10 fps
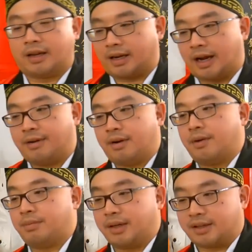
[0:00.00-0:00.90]
like I
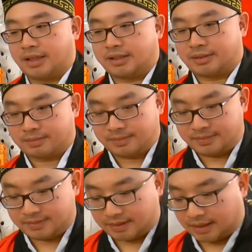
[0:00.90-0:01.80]
read this
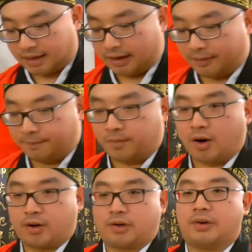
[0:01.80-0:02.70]

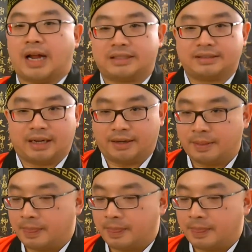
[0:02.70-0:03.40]
article last night.